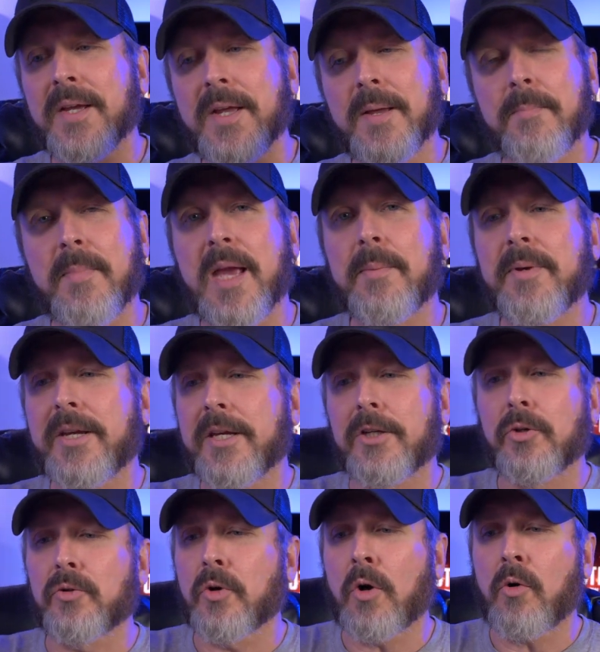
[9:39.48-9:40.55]
maybe
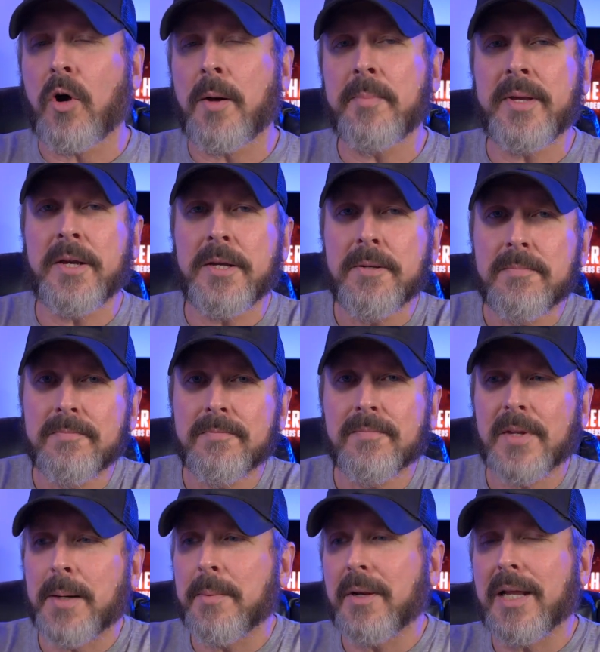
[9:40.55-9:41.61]
it'll grow on me.
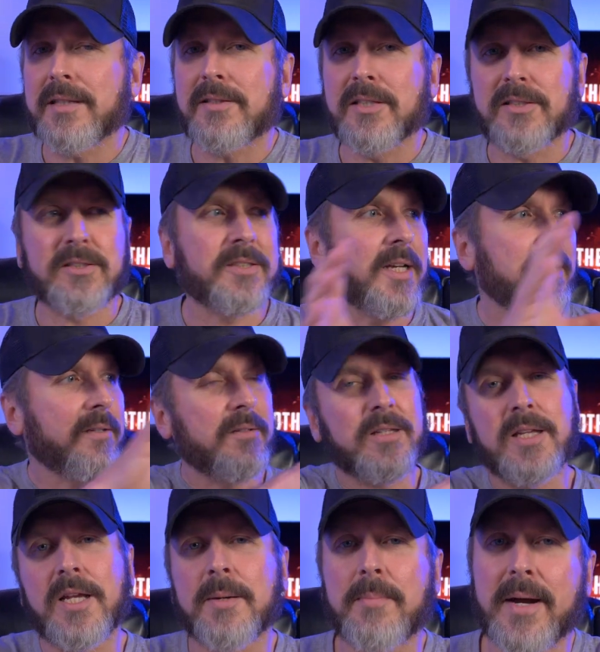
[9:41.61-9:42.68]
I'm gonna let this sit
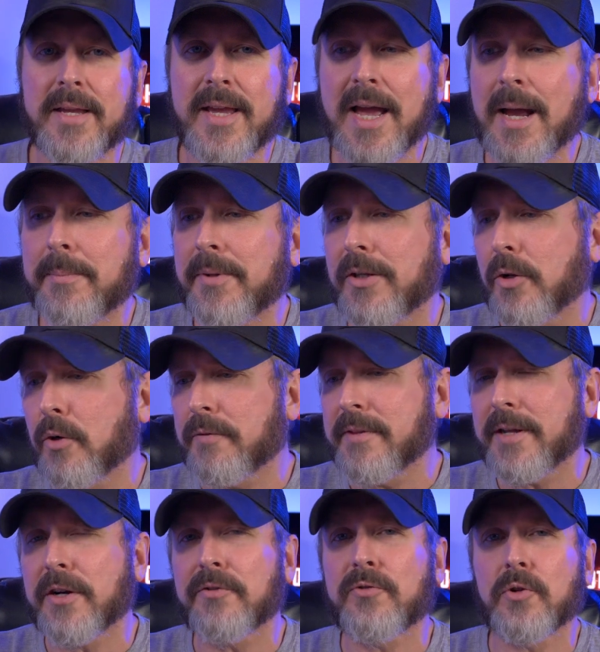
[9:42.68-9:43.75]
in my cabinet over
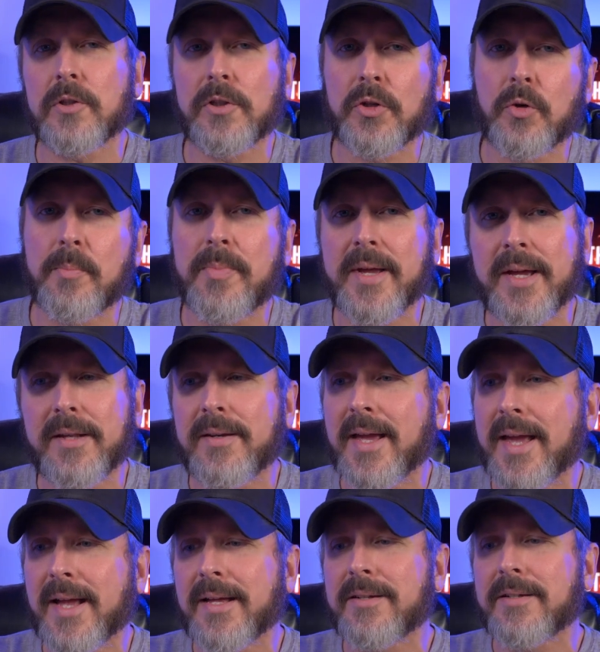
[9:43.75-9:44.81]
there for a little bit,
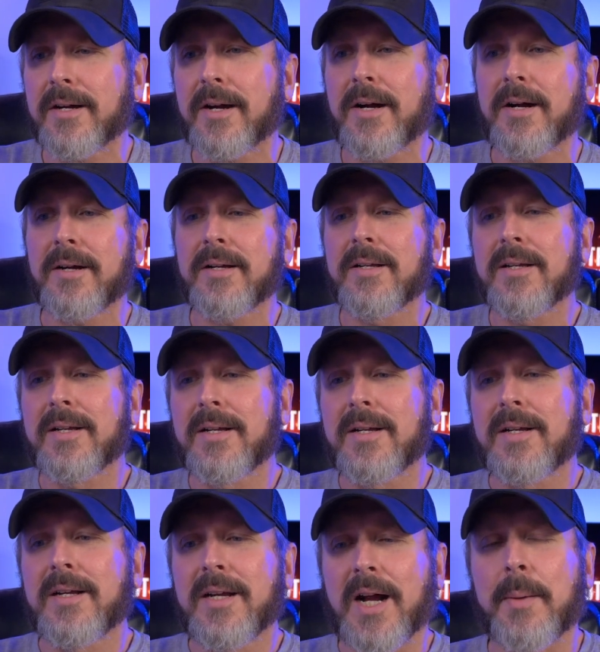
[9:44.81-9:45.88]
and
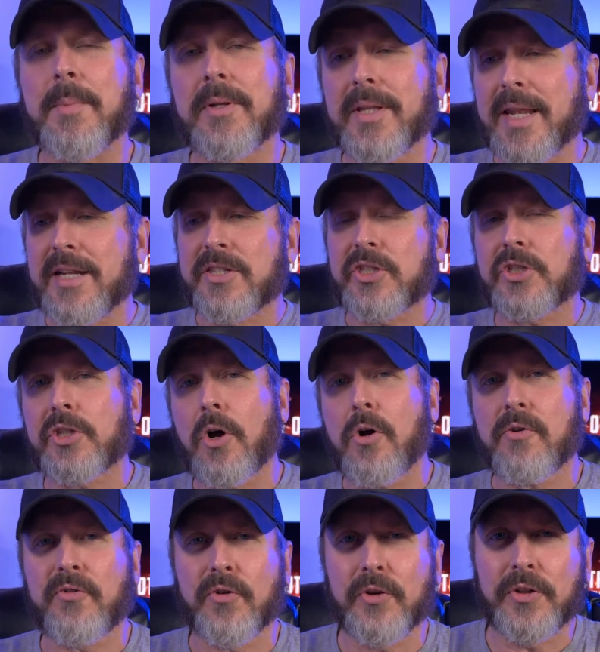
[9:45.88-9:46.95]
I'm gonna let it
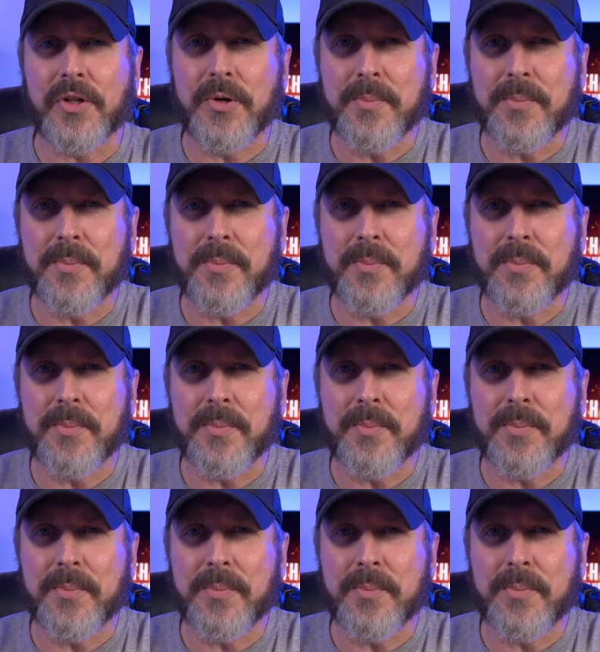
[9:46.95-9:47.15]
sulk for a little